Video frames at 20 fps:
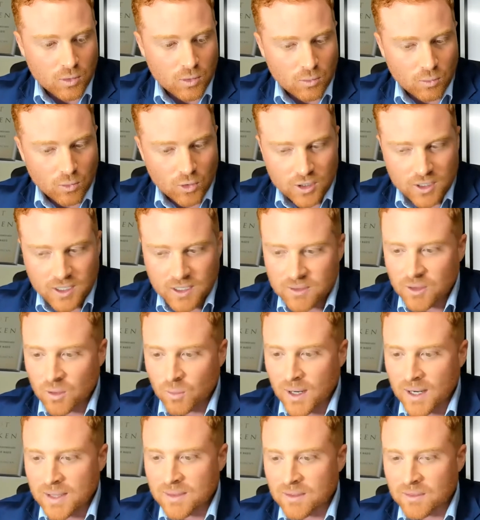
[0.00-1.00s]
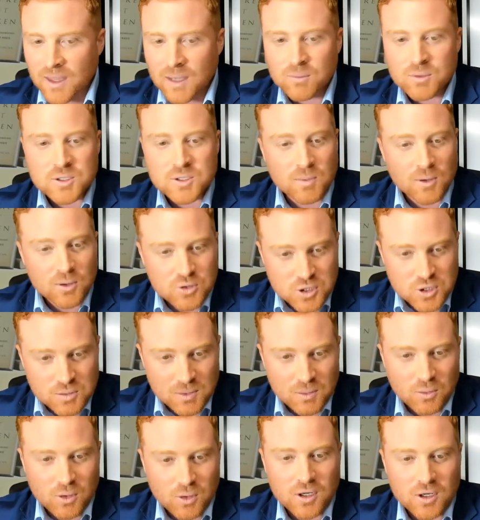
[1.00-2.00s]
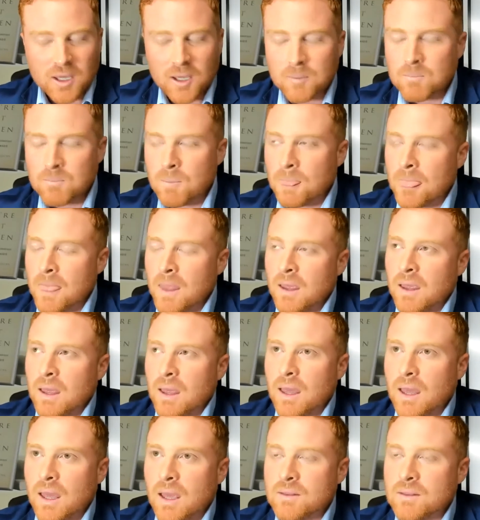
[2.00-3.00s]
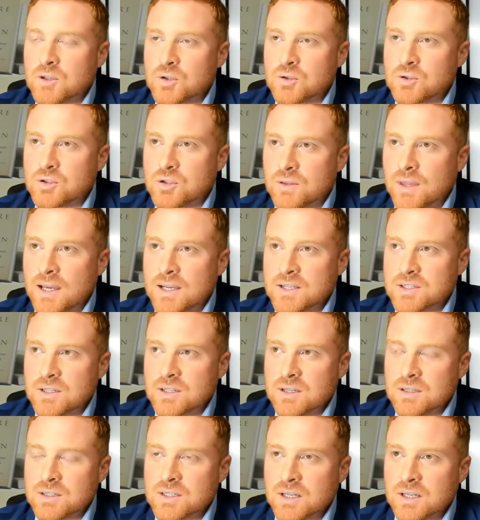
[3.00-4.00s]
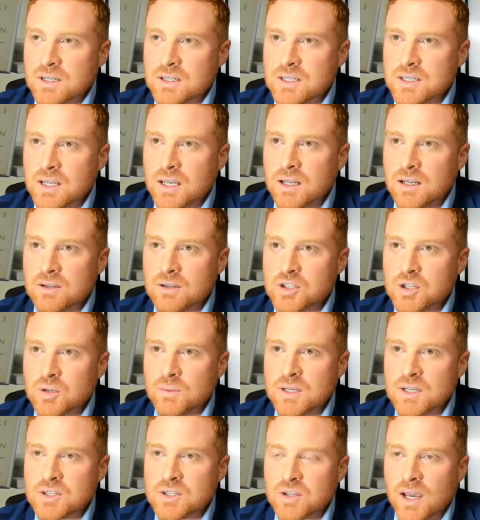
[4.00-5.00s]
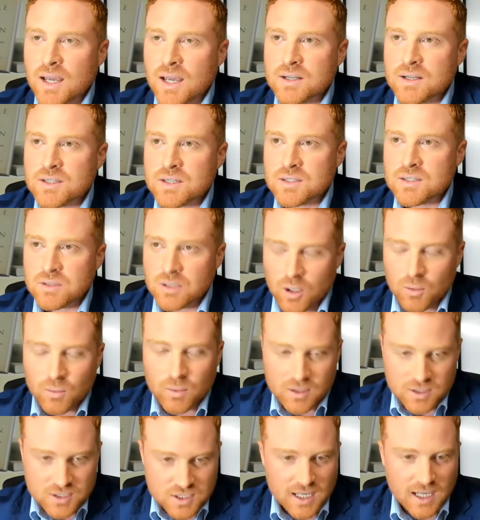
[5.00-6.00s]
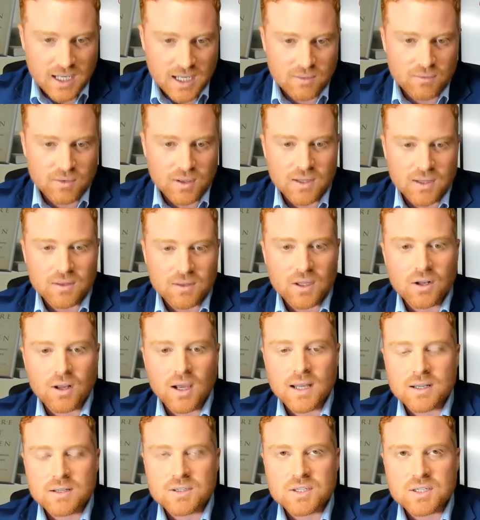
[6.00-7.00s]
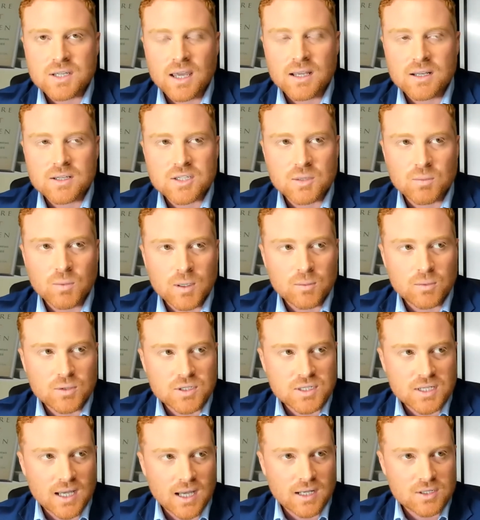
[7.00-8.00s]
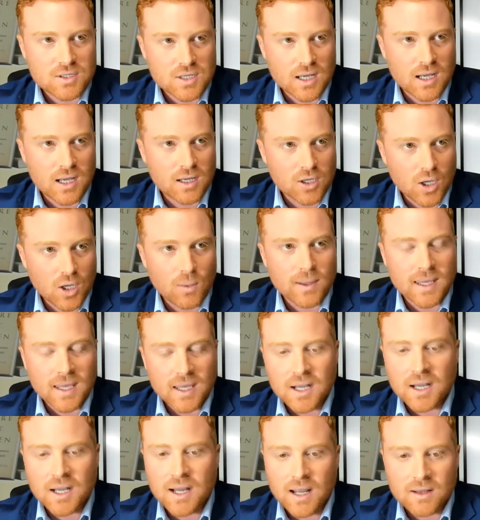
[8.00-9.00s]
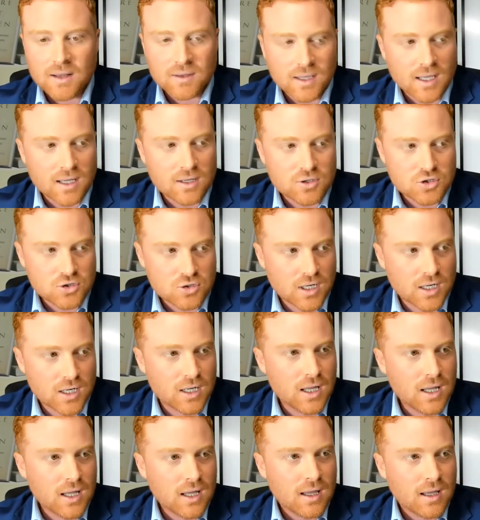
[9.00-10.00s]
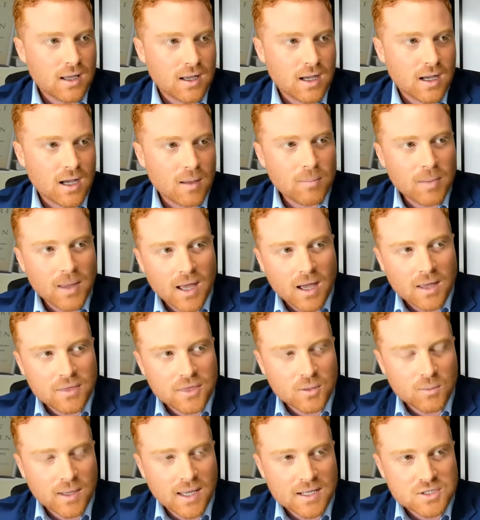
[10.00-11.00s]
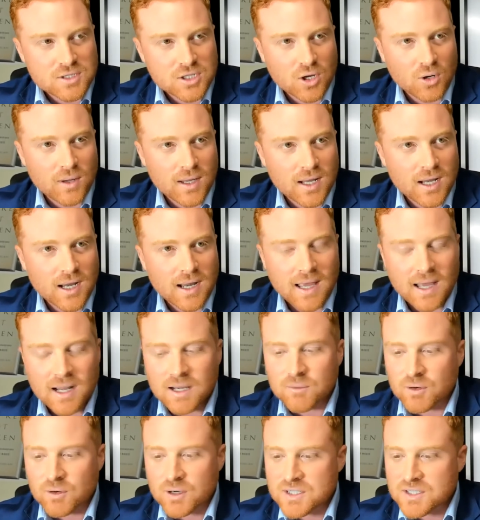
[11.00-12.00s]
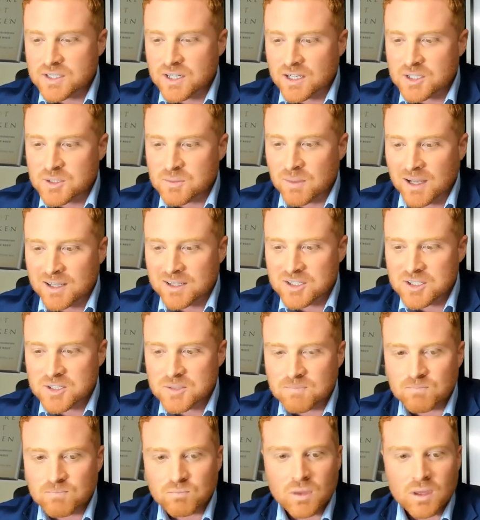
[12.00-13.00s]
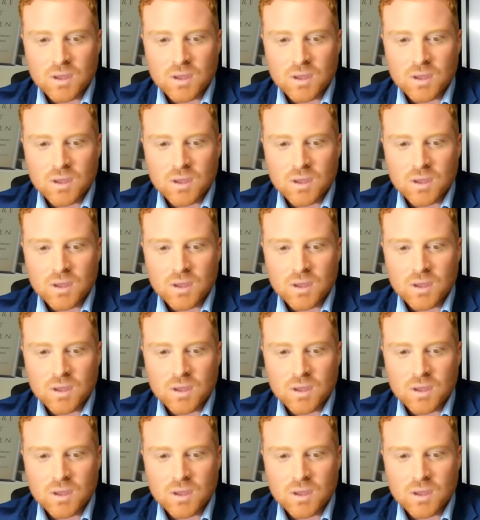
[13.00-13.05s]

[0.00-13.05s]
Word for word: were working the way that they were supposed to be working. And this was 2016, and so we decided to, you know, we'd stay living in the United States, and we would start uh, going in and out of the country. Uh, about, I think we had to go in and out every six months,